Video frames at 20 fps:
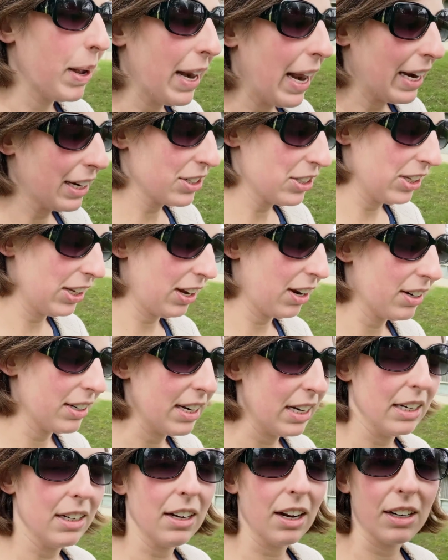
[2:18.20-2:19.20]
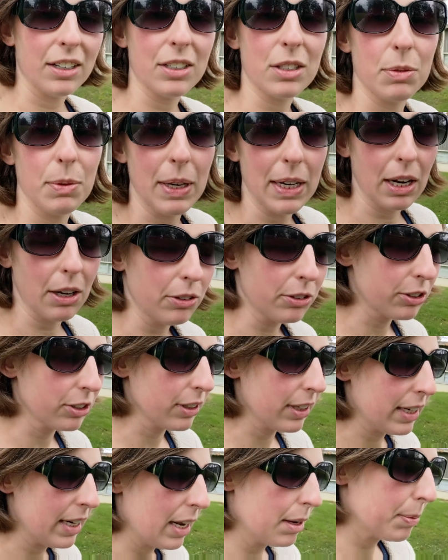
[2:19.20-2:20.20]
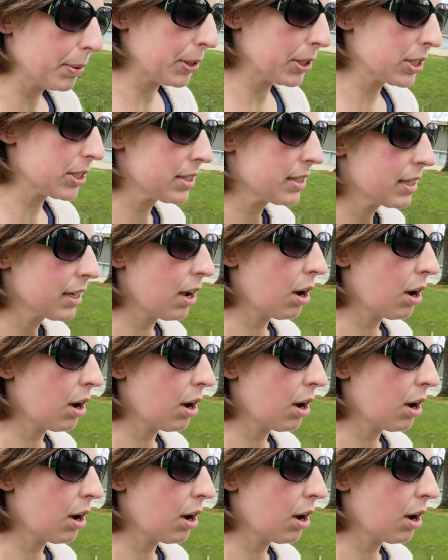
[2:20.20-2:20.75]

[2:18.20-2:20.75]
but actually our, our sweet elderly neighbors